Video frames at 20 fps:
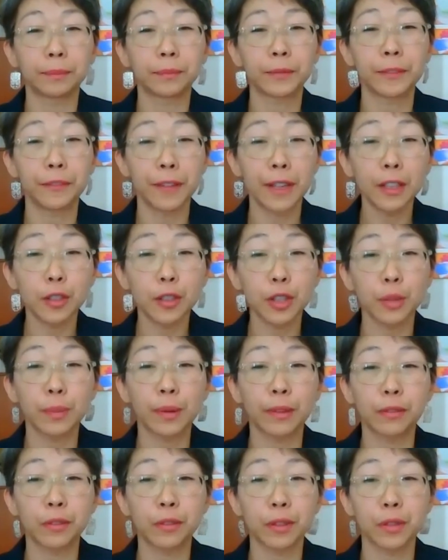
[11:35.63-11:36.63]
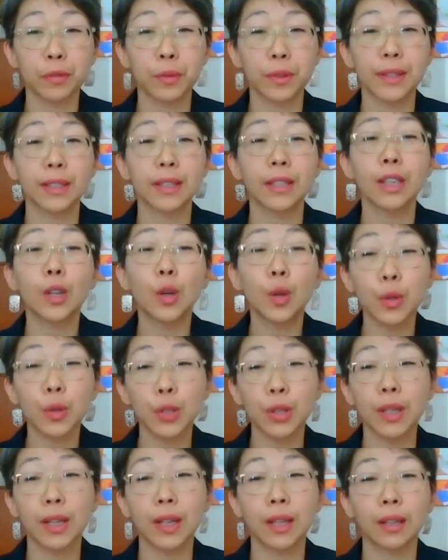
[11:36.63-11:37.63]
fellowship, of course, was
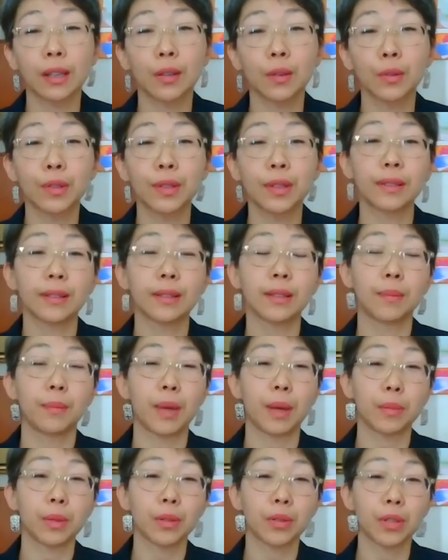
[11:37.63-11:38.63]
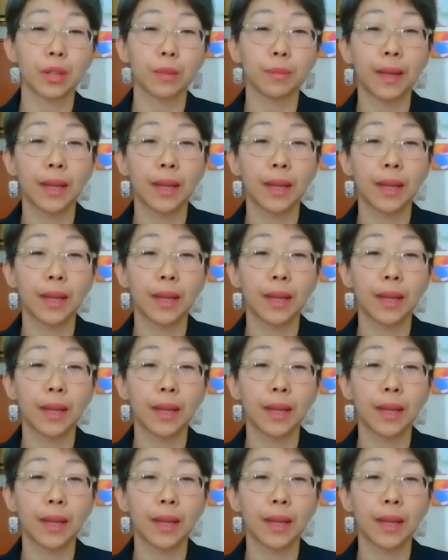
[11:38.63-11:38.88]
negotiating OCLC membership